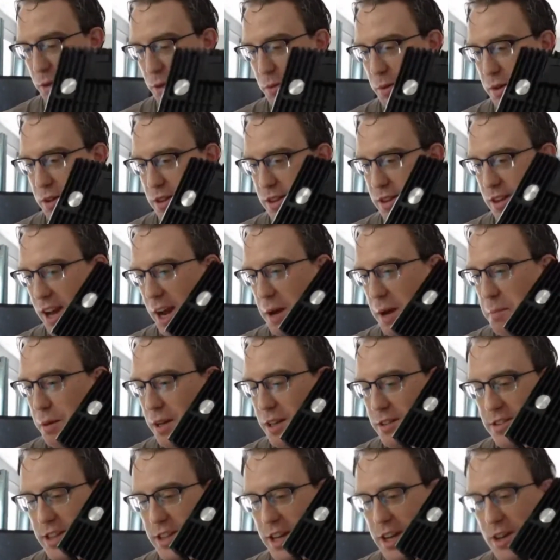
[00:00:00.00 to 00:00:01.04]
with the IP
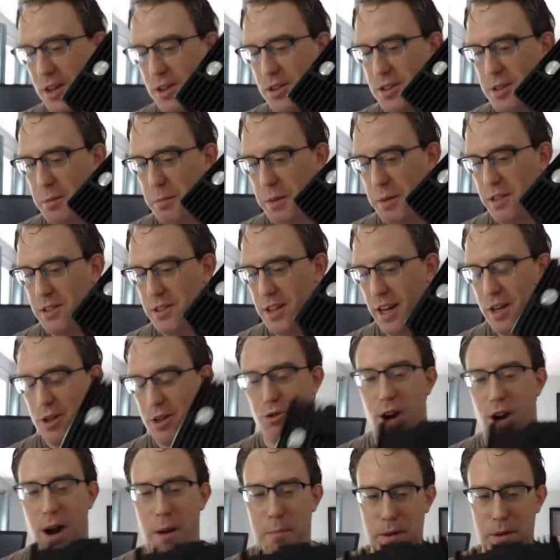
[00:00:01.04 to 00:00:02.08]
standards, it means I could
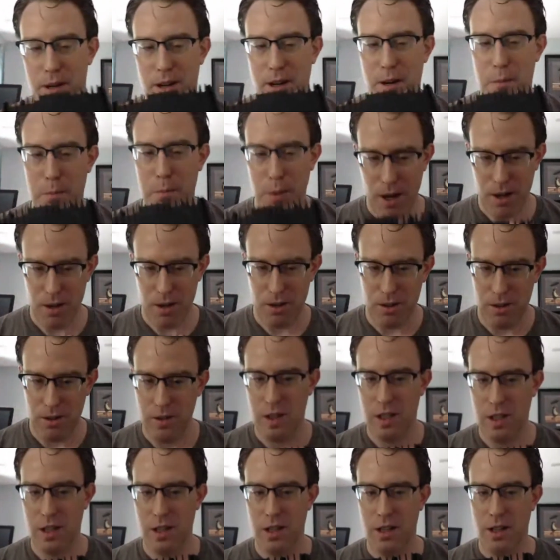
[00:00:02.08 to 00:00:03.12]
drop it in a puddle
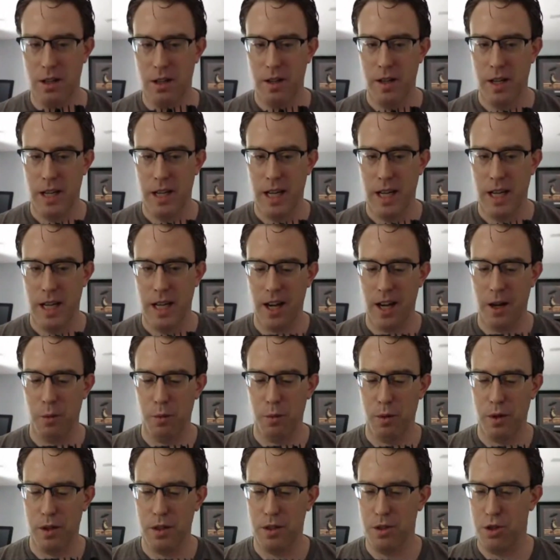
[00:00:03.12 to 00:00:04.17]
and
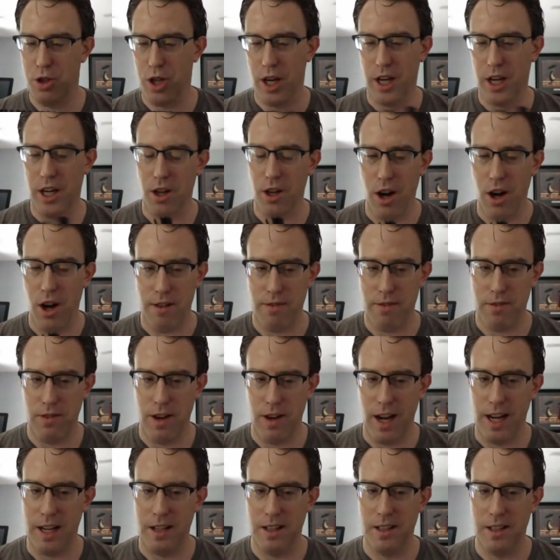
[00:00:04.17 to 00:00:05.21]
it would shake it
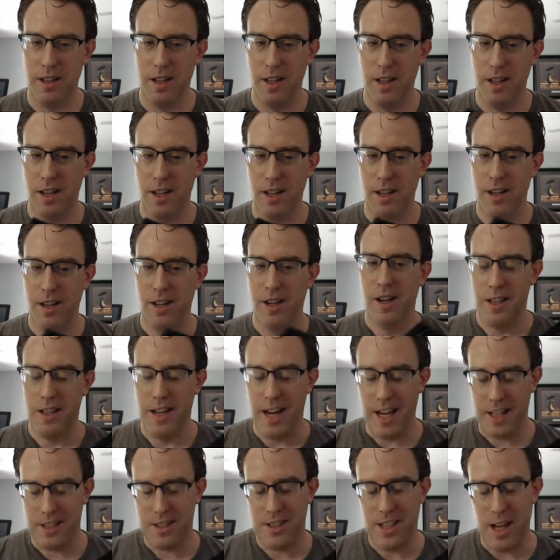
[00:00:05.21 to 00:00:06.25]
off.
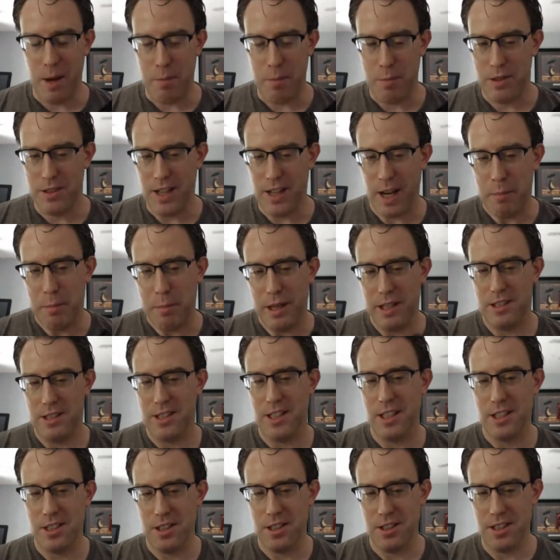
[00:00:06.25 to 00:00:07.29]
The next step is
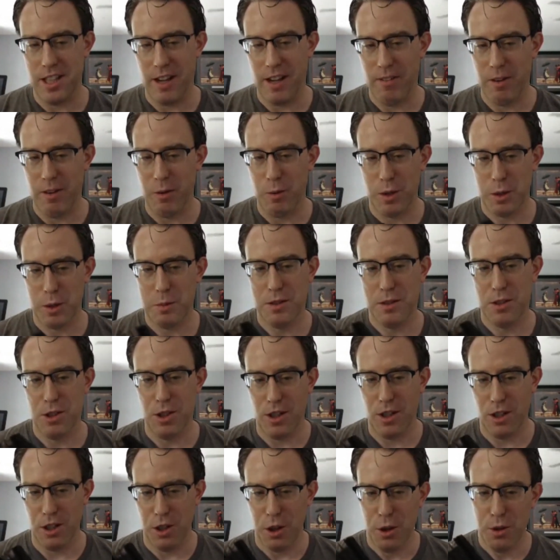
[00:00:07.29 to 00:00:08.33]
IP67, which means you
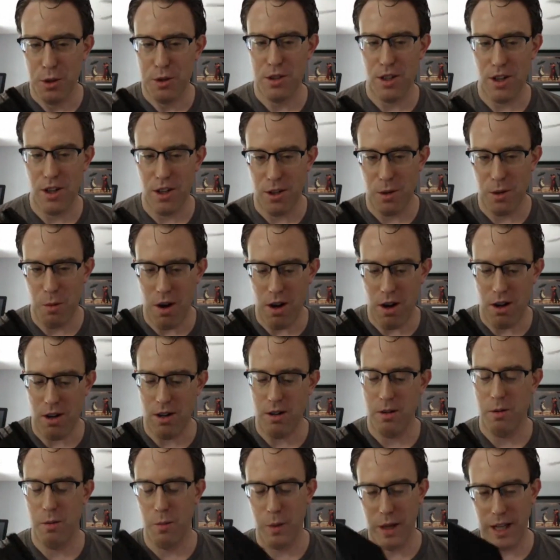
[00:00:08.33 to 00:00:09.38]
can use it
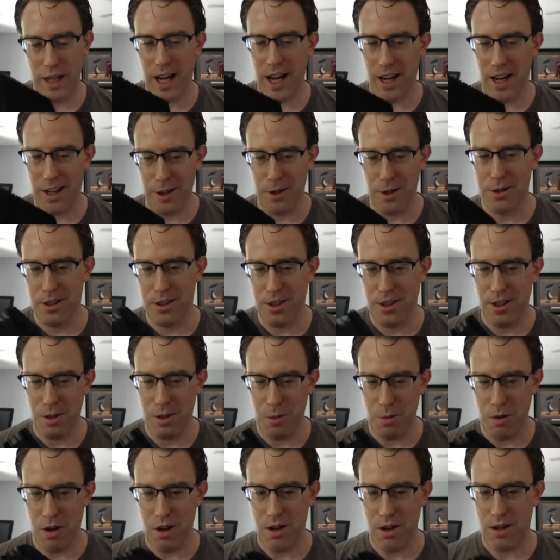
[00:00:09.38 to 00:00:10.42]
underwater. We can't use it
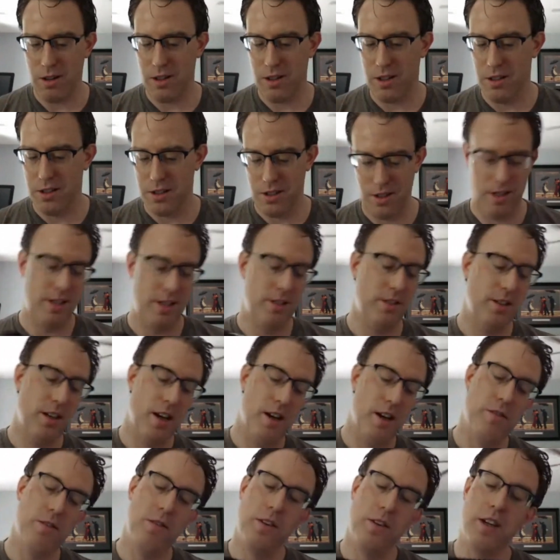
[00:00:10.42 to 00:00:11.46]
underwater because it has
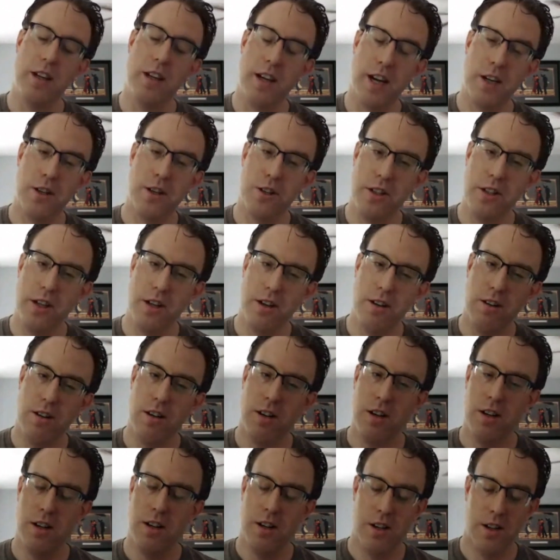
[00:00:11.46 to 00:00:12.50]
got connectors here,
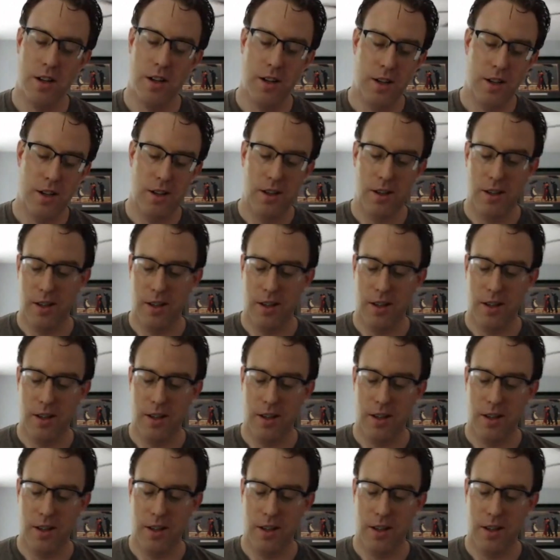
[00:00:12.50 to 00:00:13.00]
and